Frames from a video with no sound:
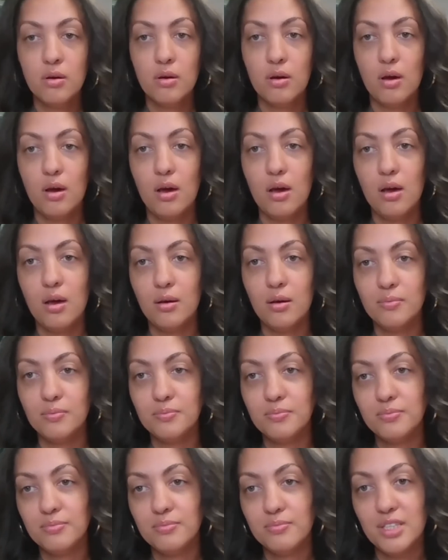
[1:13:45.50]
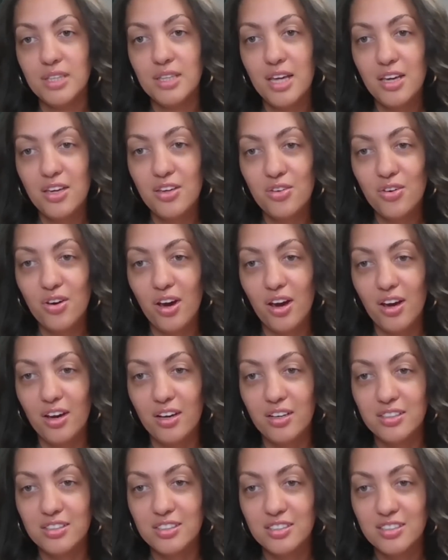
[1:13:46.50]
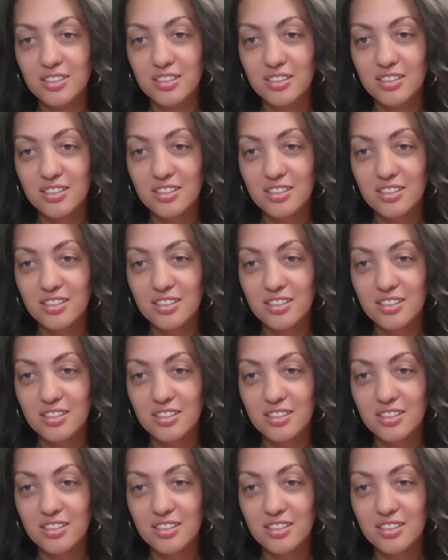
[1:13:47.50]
But thank you guys.